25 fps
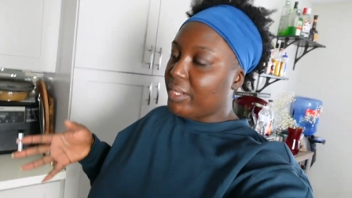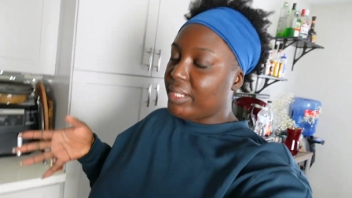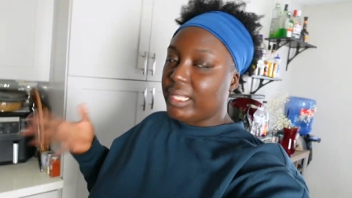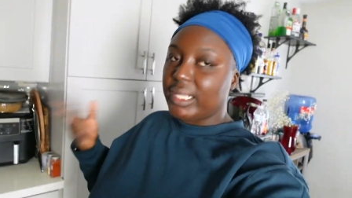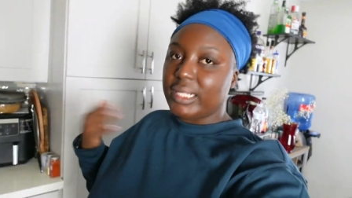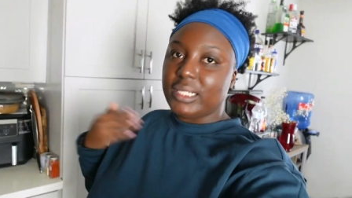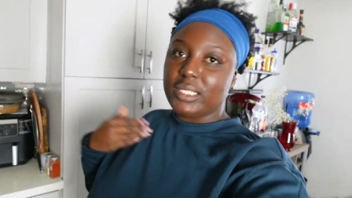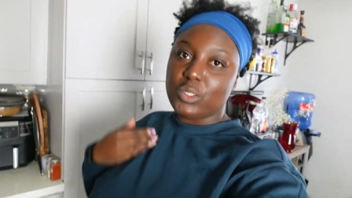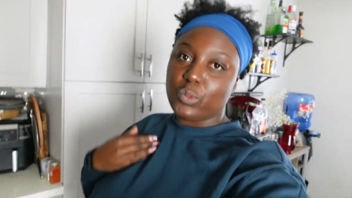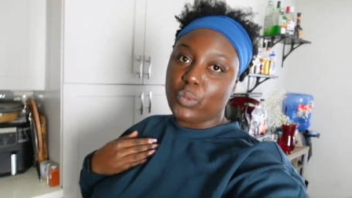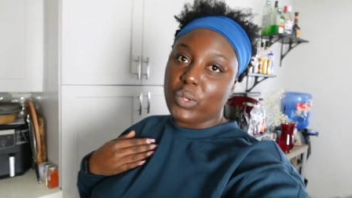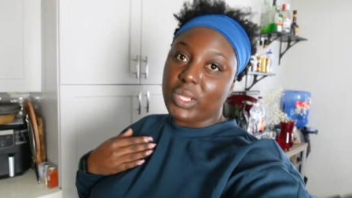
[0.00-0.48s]

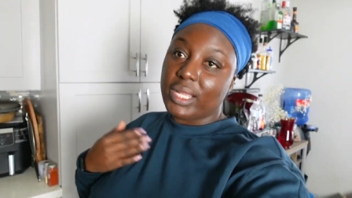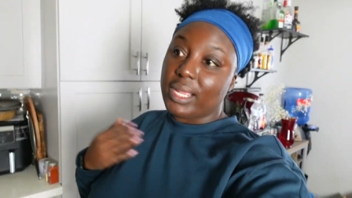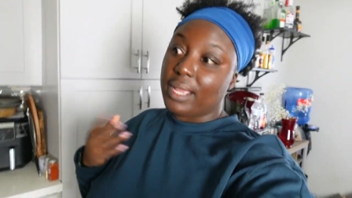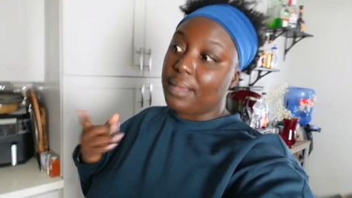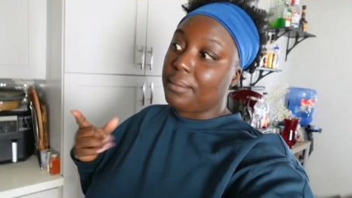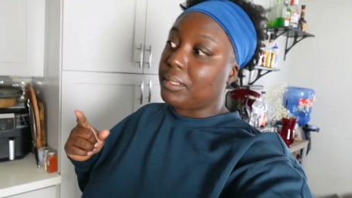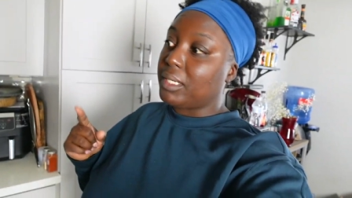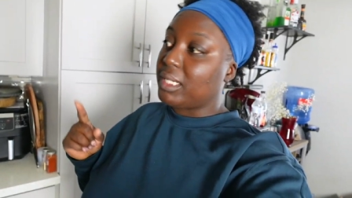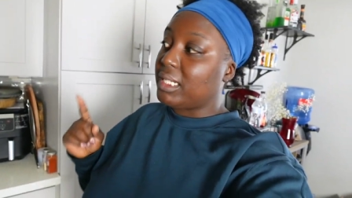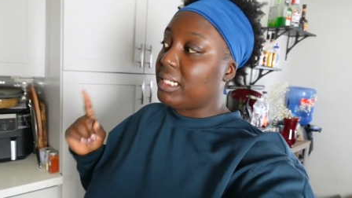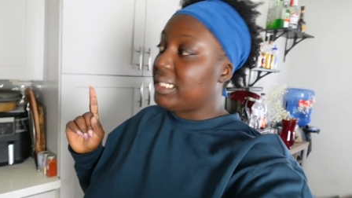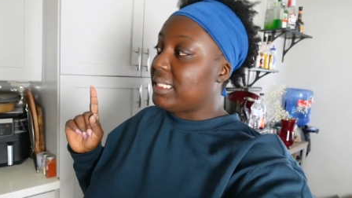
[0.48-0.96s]
That is what
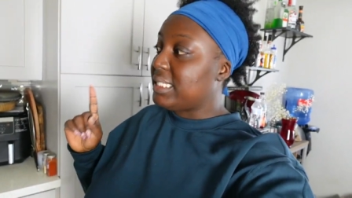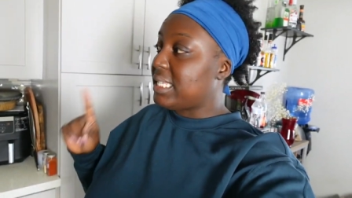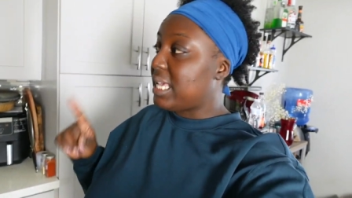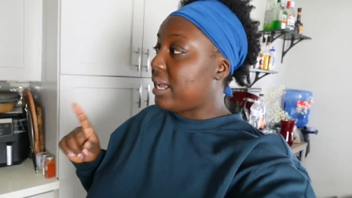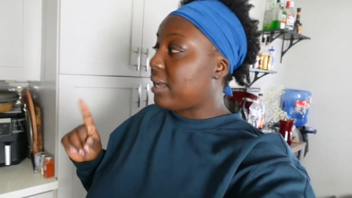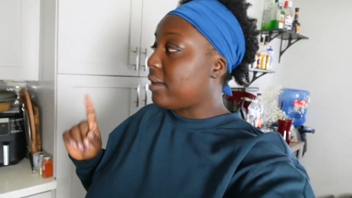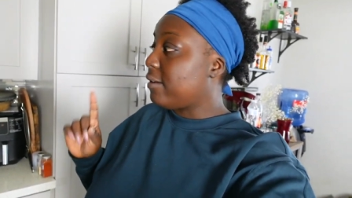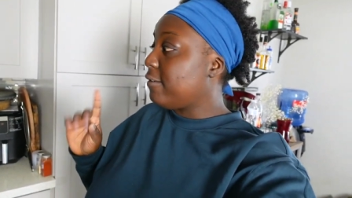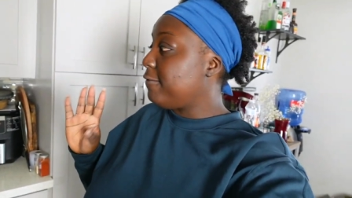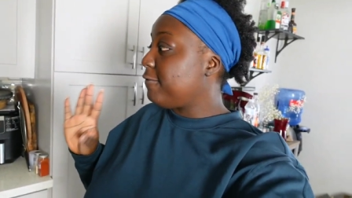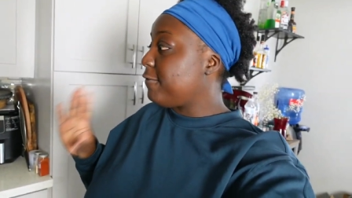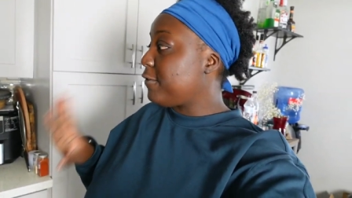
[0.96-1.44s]
I'm going to
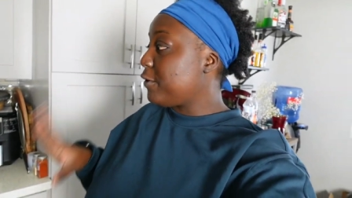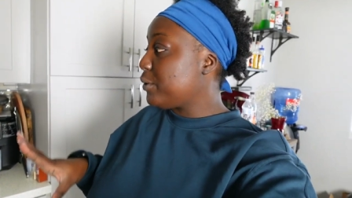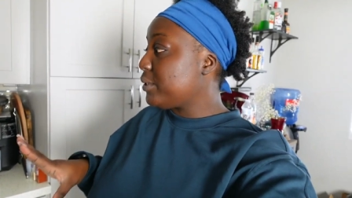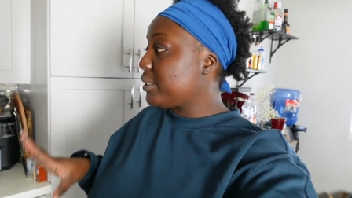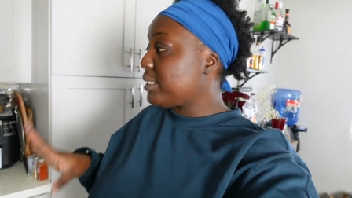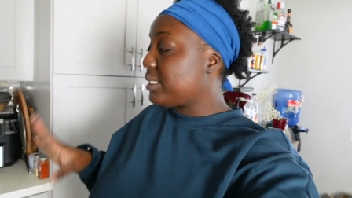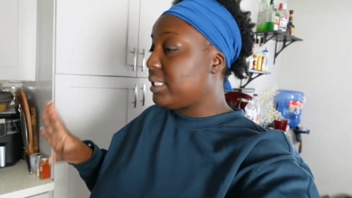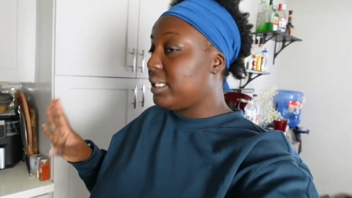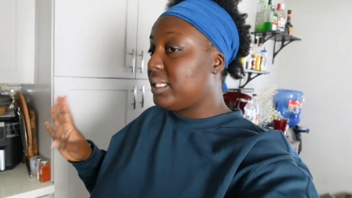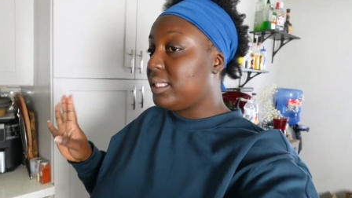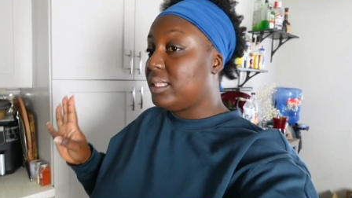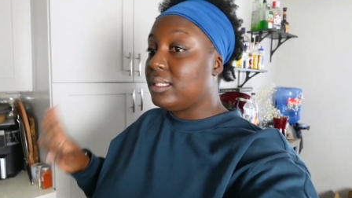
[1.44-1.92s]
tackle
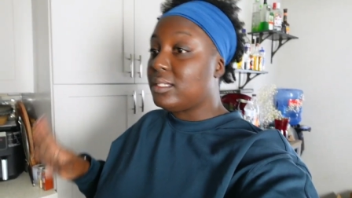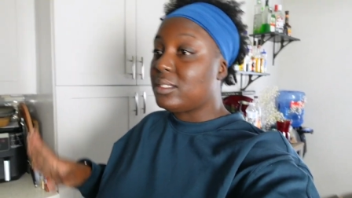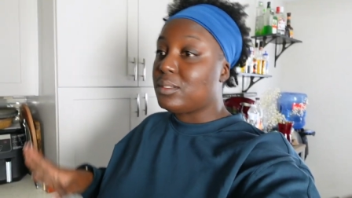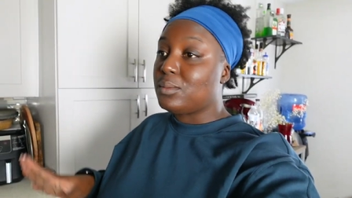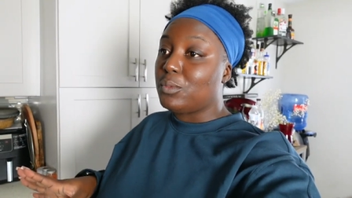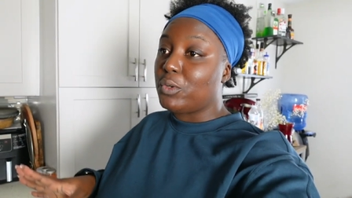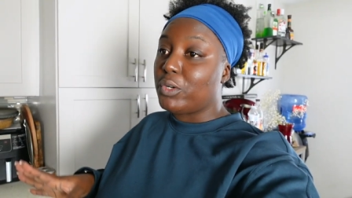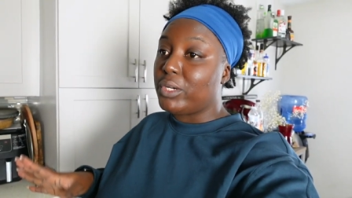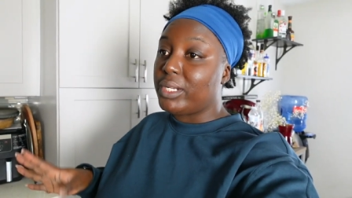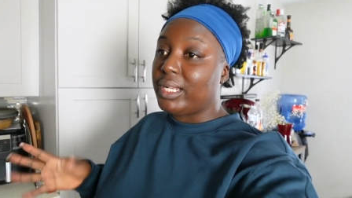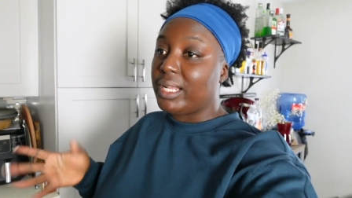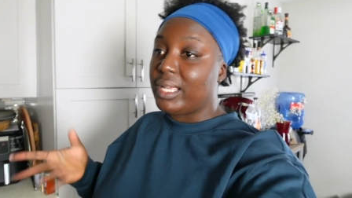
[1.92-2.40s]
first thing this
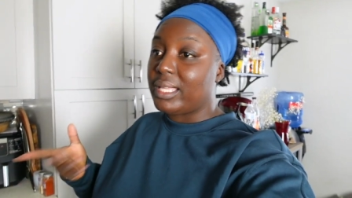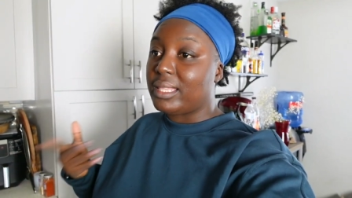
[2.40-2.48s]
morning.